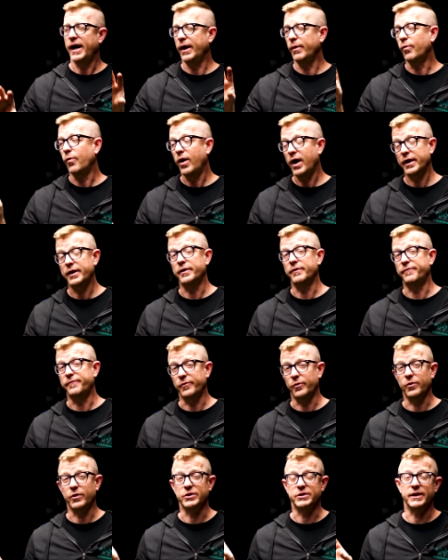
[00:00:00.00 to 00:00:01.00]
I wanted a
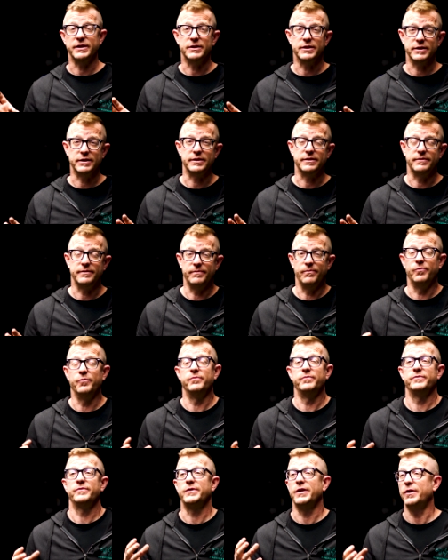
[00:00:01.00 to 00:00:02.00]
forge, I just
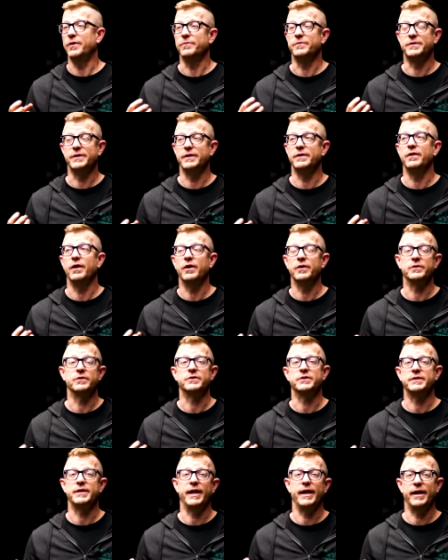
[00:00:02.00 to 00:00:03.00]
you know didn't
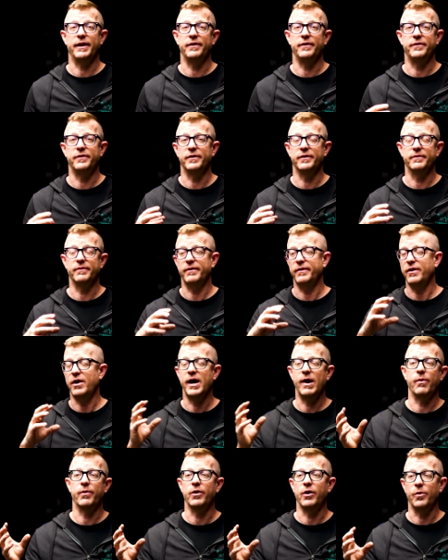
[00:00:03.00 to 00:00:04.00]
understand the
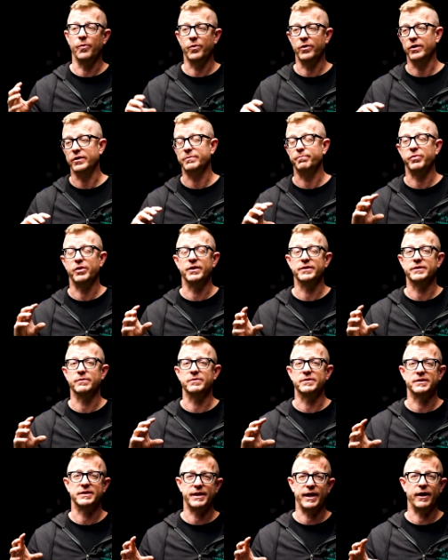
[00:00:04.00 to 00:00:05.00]
how it all worked. Plus,
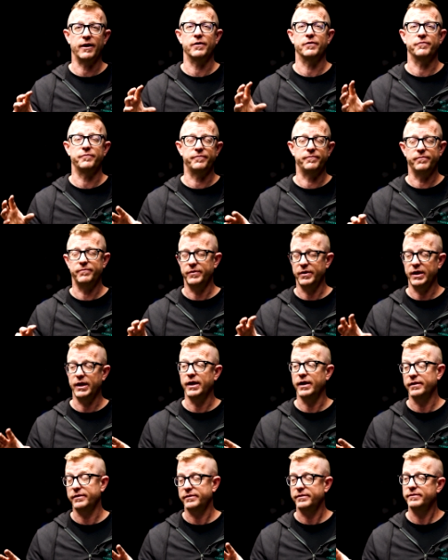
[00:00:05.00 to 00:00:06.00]
I was scared of
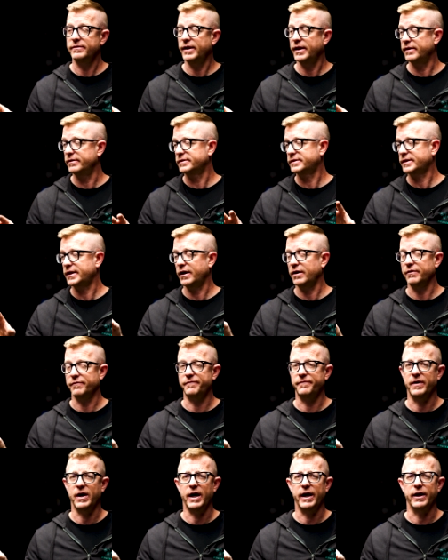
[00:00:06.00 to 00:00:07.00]
it and scared
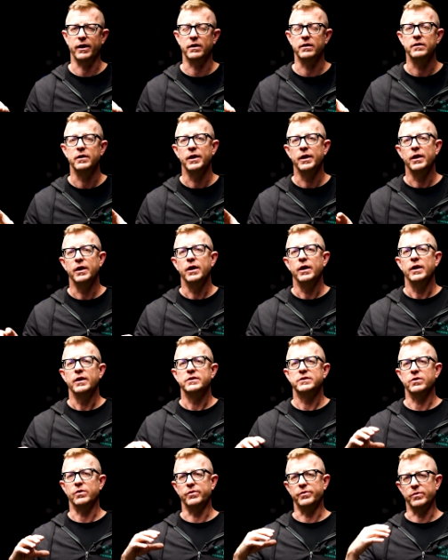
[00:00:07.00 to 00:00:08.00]
of fire,
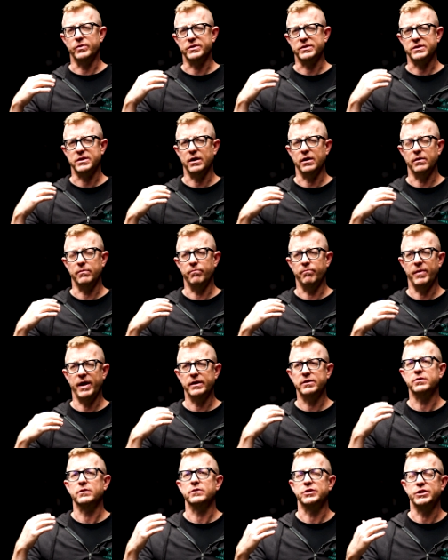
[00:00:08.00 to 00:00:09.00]
so there was some
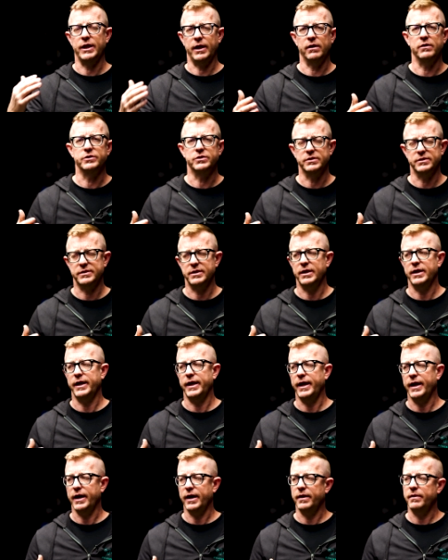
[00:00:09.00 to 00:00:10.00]
mental challenges that
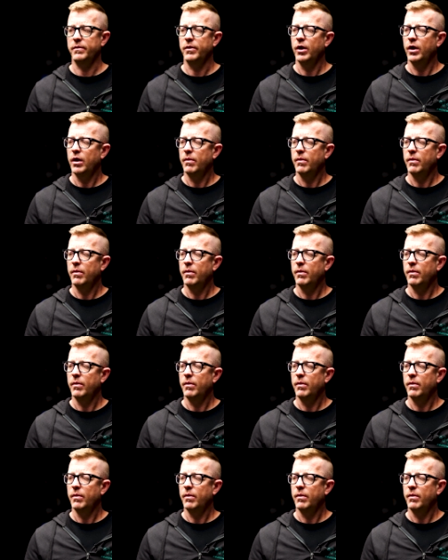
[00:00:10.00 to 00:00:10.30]
I had.